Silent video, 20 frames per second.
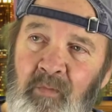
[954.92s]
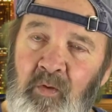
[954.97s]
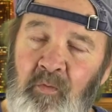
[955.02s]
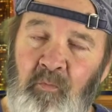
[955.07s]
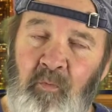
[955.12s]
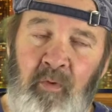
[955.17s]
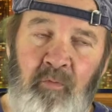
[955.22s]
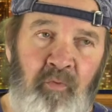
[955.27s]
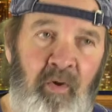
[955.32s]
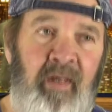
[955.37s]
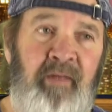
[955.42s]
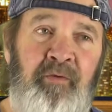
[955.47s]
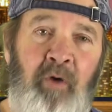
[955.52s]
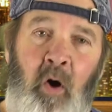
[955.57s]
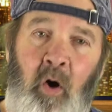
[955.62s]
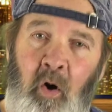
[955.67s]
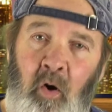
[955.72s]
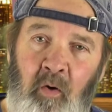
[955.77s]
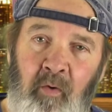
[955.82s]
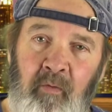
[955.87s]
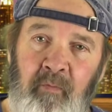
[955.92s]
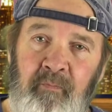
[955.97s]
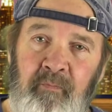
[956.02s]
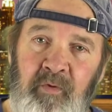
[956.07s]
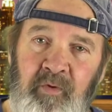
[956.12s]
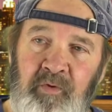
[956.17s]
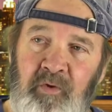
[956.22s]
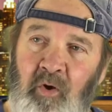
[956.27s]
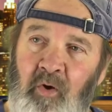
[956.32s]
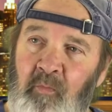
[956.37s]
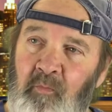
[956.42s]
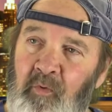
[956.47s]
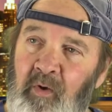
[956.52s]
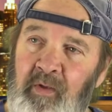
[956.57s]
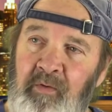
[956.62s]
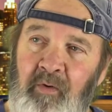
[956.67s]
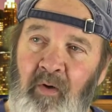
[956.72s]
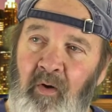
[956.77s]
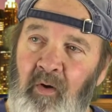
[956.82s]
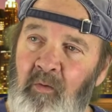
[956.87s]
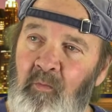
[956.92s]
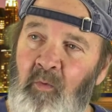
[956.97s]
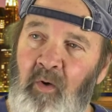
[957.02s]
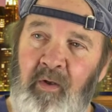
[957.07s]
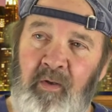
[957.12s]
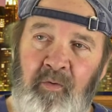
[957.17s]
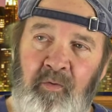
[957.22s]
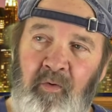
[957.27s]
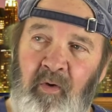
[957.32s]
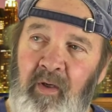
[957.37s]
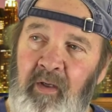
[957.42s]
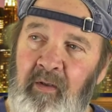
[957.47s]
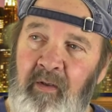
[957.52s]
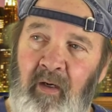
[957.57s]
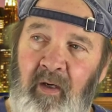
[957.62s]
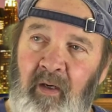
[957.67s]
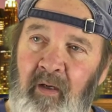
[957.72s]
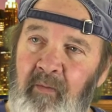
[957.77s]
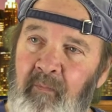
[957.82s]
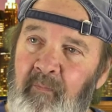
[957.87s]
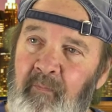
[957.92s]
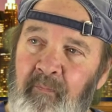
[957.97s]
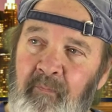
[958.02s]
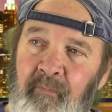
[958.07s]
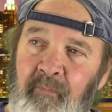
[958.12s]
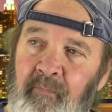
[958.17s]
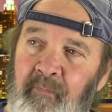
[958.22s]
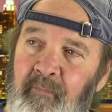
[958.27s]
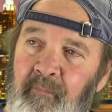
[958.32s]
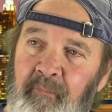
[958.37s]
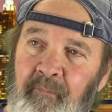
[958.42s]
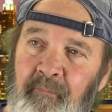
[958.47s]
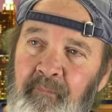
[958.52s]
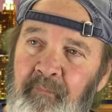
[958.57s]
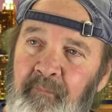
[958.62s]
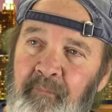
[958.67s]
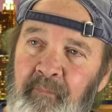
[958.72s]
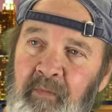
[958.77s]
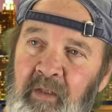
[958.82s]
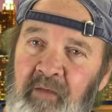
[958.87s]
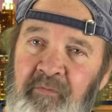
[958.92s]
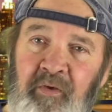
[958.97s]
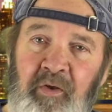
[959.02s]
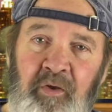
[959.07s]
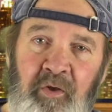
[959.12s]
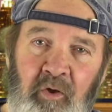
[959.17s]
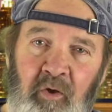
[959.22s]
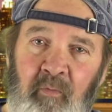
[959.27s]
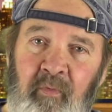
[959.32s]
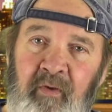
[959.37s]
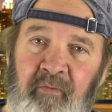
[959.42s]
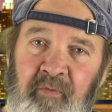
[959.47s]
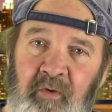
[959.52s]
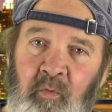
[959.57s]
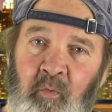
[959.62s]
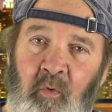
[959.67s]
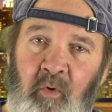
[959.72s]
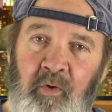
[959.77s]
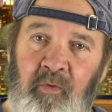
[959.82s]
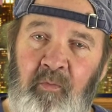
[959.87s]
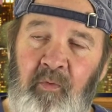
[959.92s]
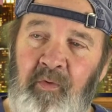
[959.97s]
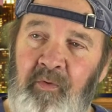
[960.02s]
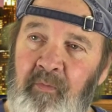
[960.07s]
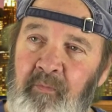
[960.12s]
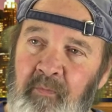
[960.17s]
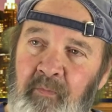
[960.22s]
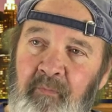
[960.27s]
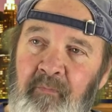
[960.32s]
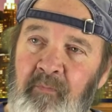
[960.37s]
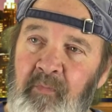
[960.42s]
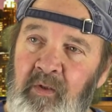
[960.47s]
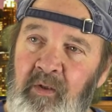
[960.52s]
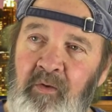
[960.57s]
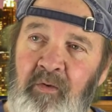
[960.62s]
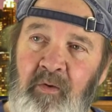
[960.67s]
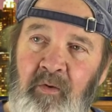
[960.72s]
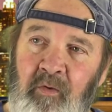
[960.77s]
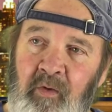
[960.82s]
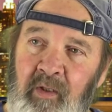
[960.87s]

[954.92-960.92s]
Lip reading: Red Dog. You used to call him Red Dog. What a great guy. If you knew him, if you worked with him, you knew